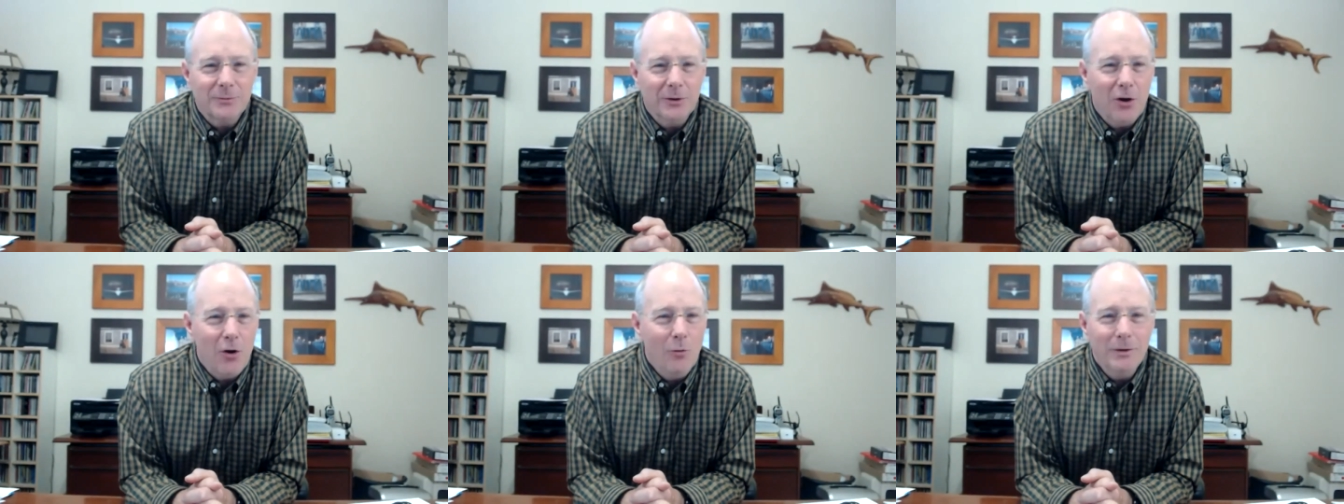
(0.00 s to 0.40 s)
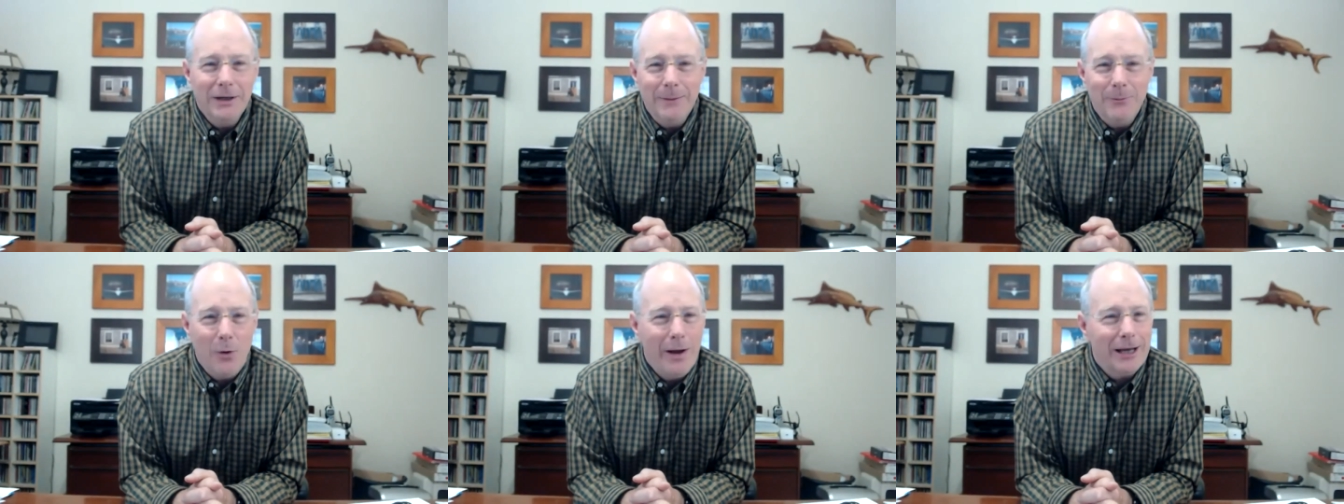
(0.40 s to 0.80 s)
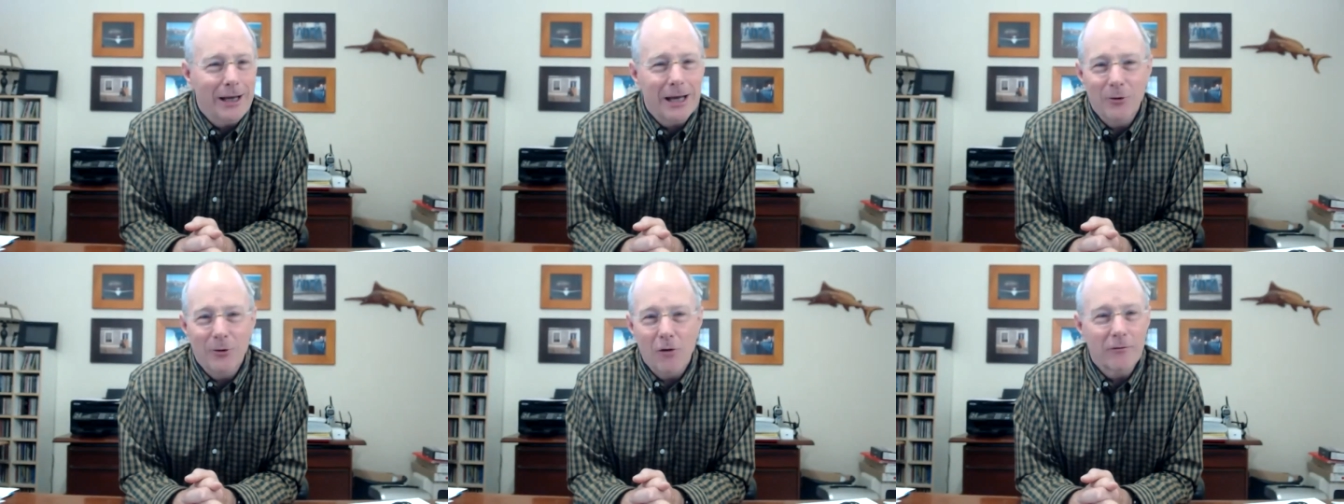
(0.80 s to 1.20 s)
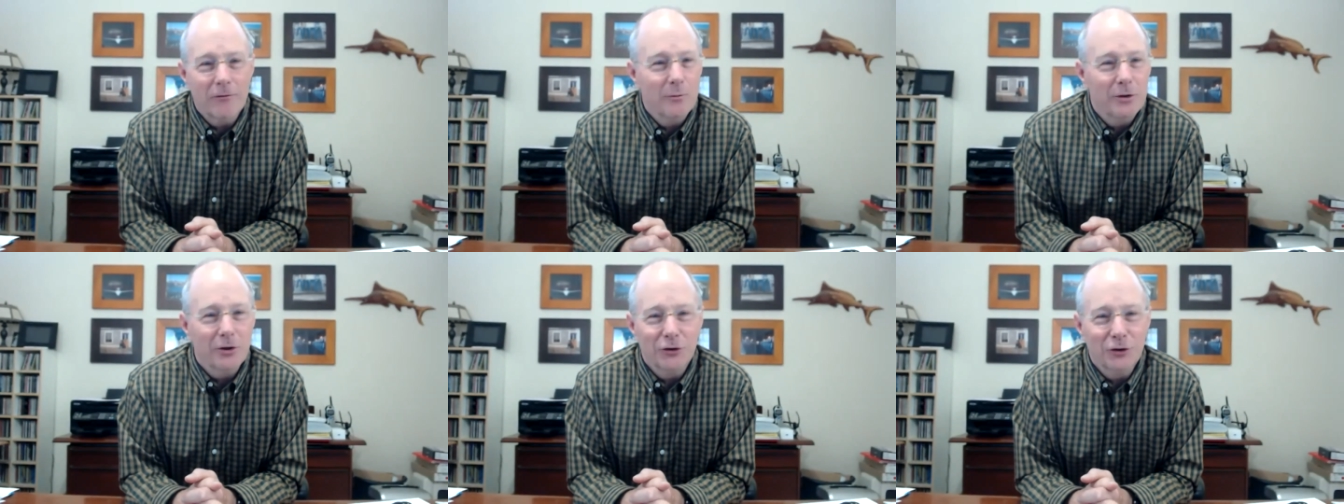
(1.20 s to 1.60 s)
But Home Depot ain't coming over
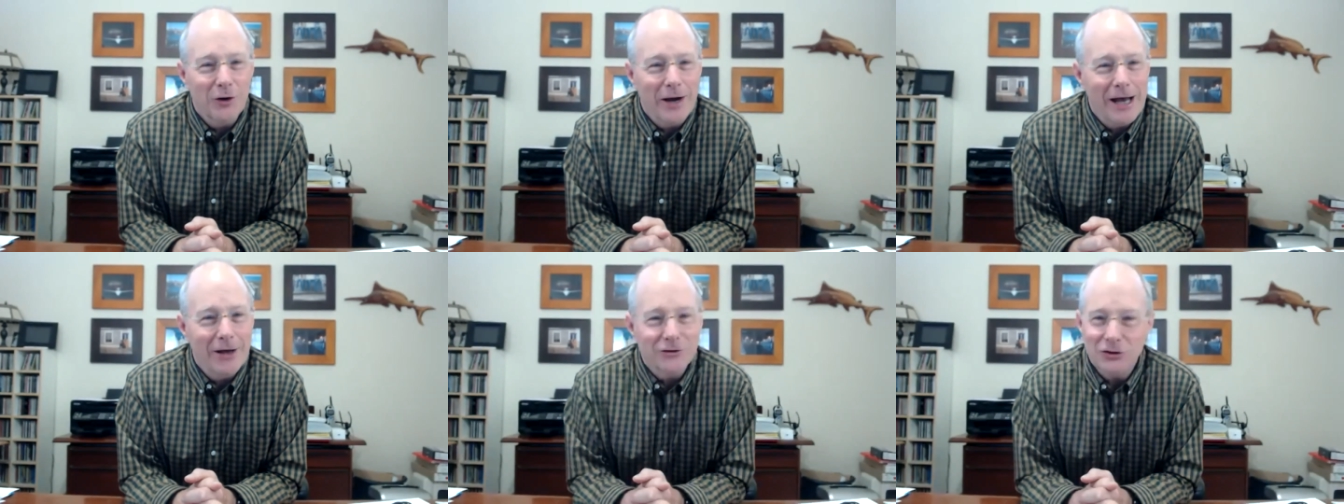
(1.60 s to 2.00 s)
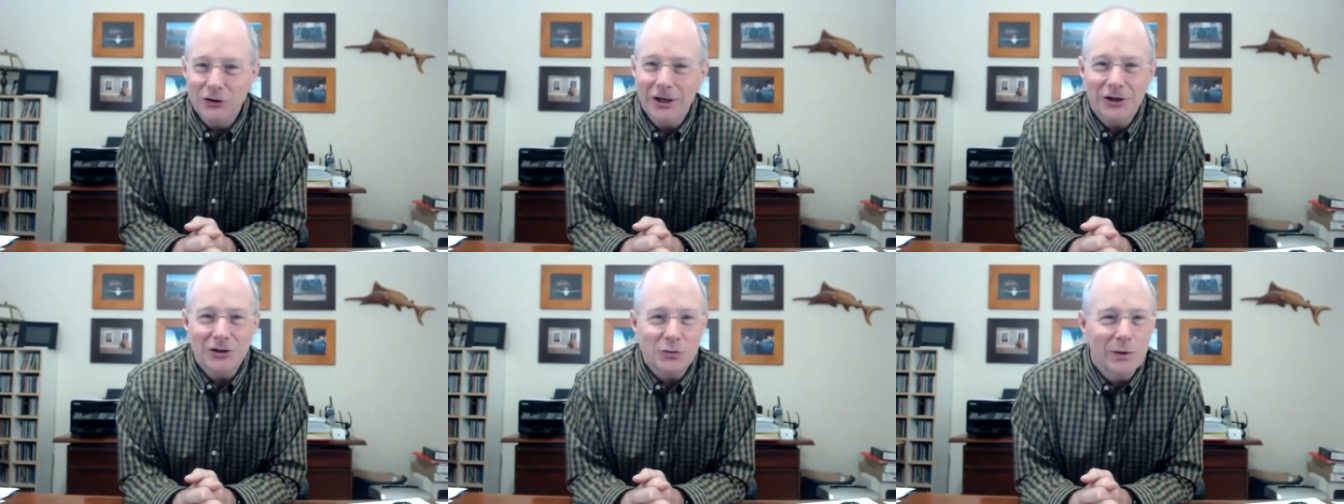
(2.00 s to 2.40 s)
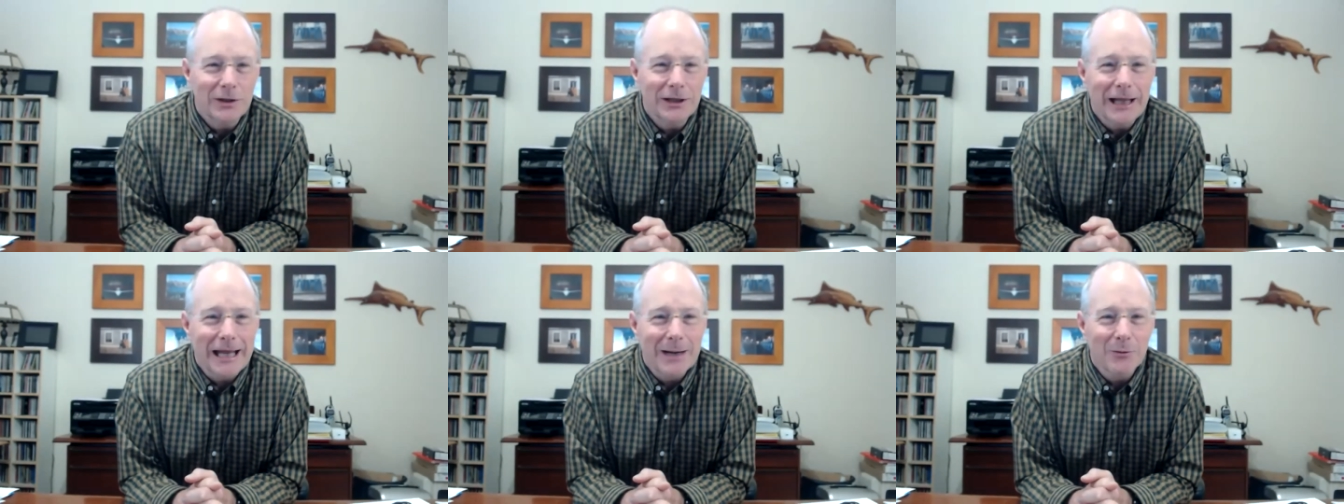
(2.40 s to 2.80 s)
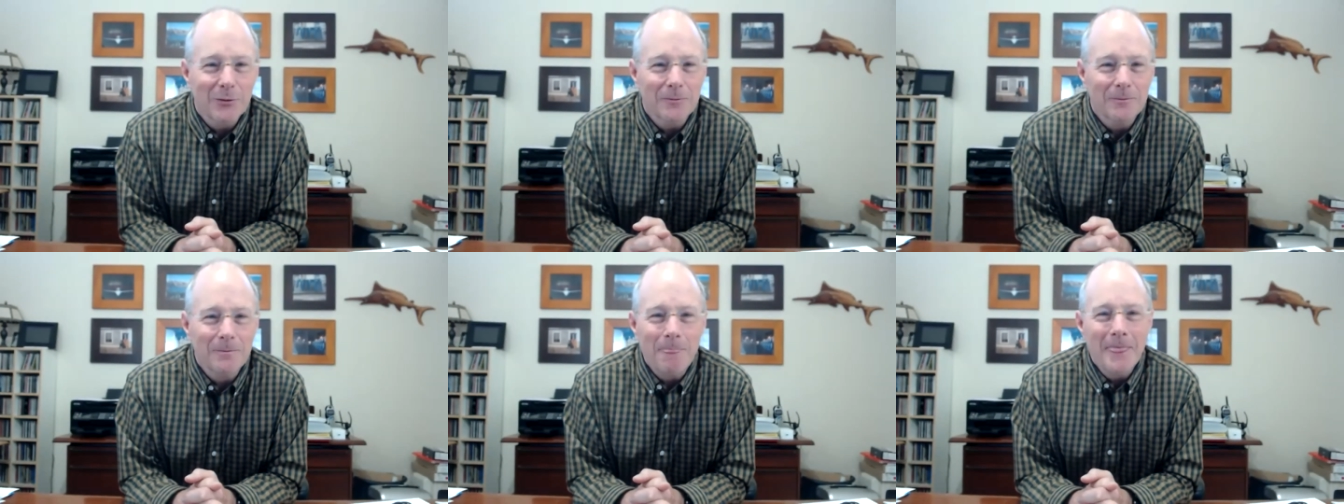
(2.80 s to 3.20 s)
and building your house. You got to swing the hammer.